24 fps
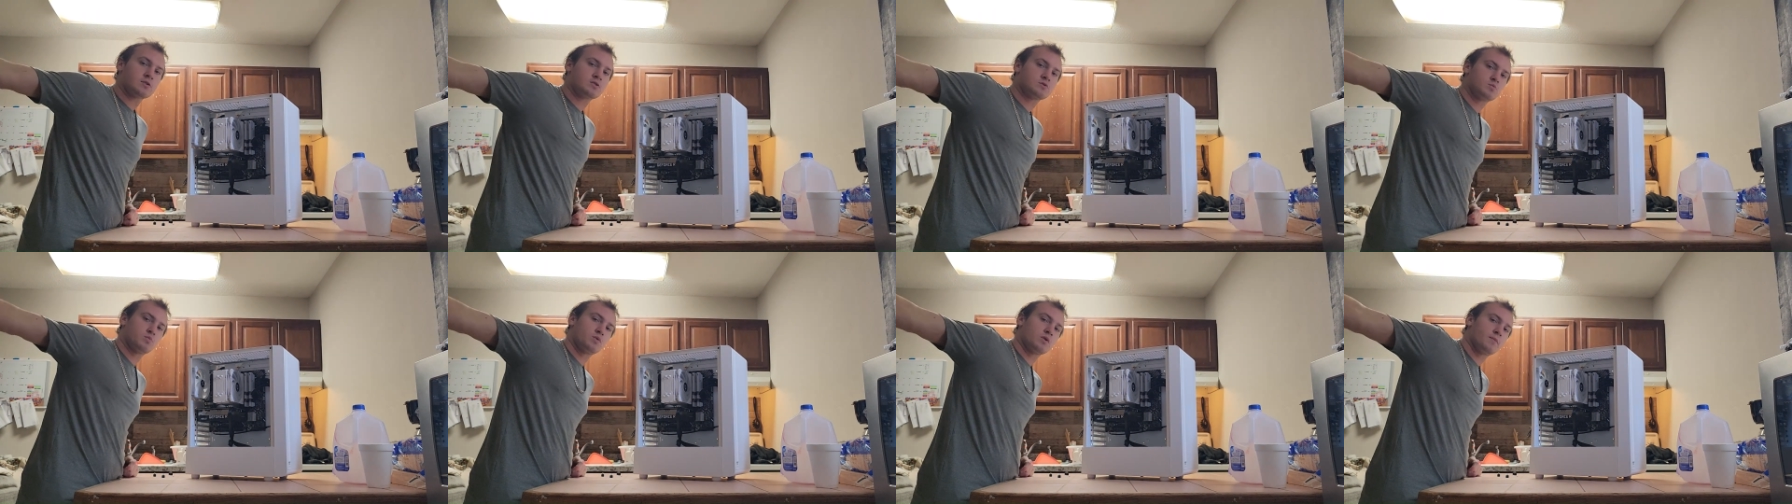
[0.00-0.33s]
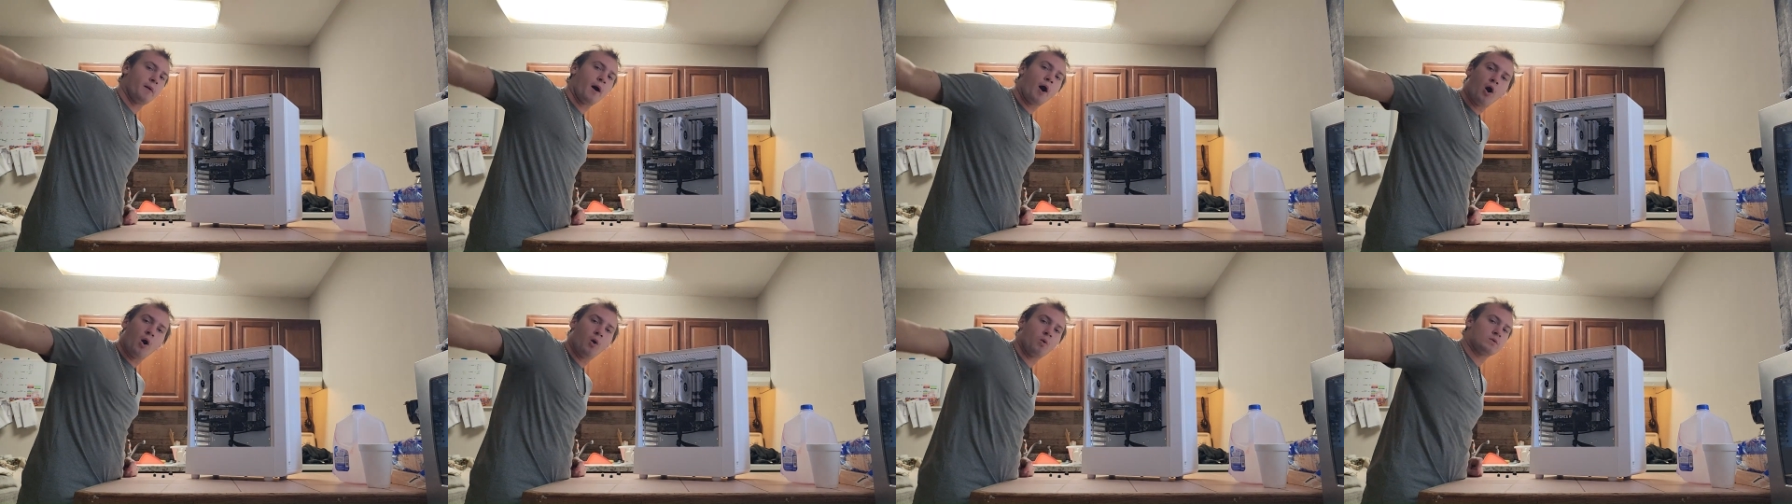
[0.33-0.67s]
It's one of
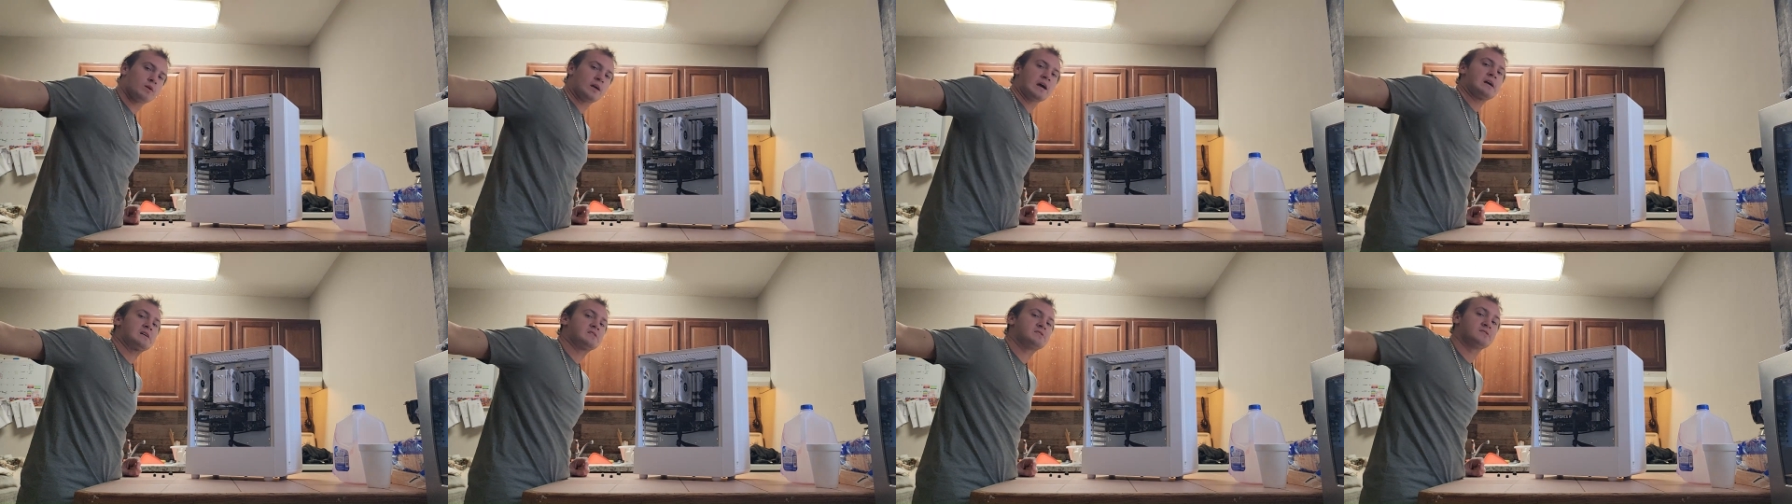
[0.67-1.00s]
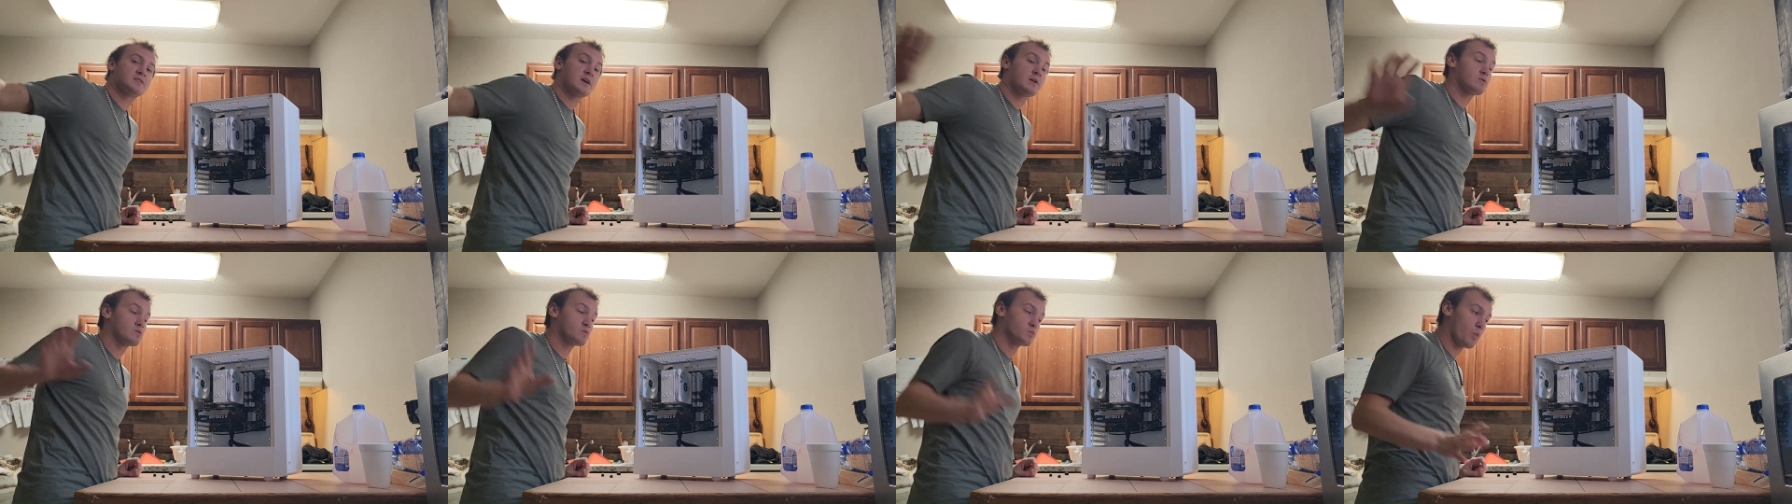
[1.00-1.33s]
my old cases
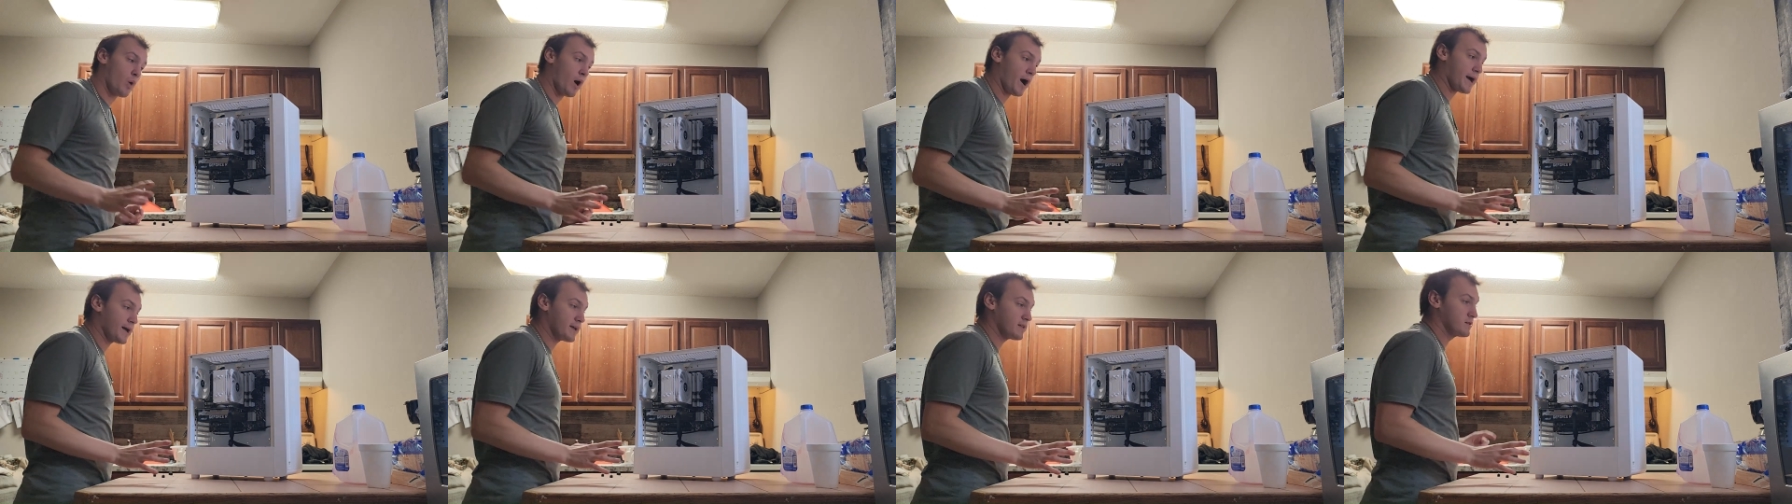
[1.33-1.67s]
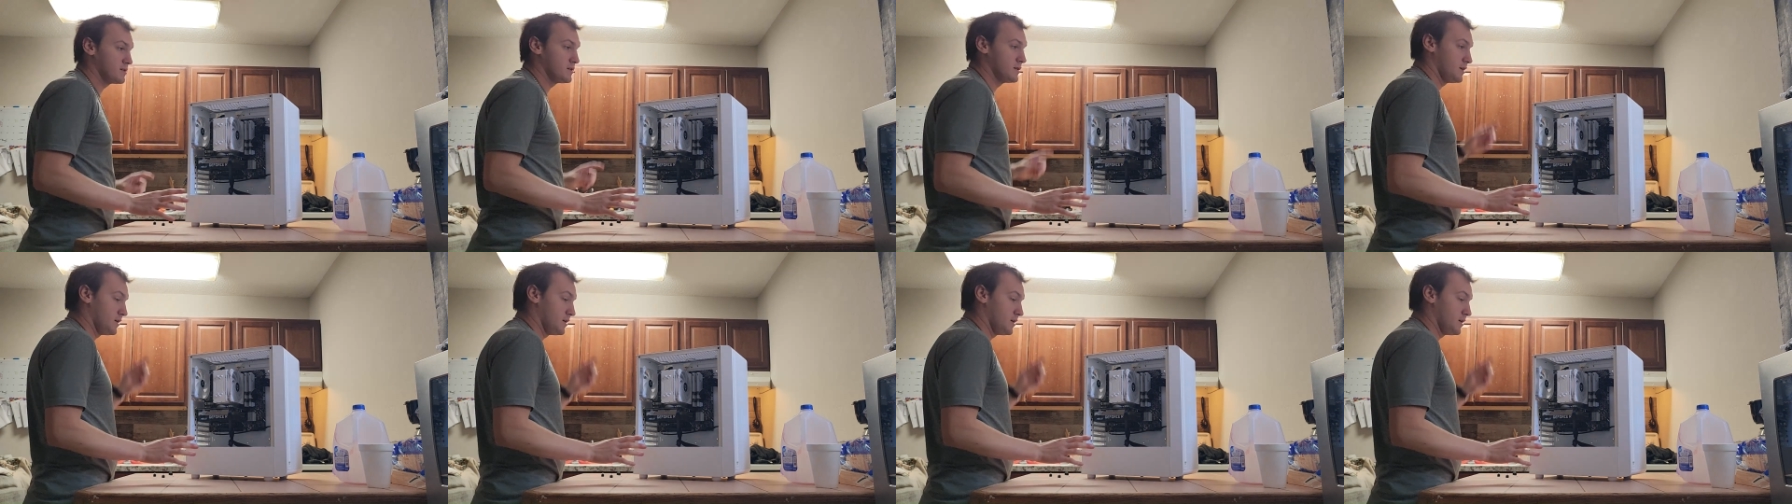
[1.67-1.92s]
that was white.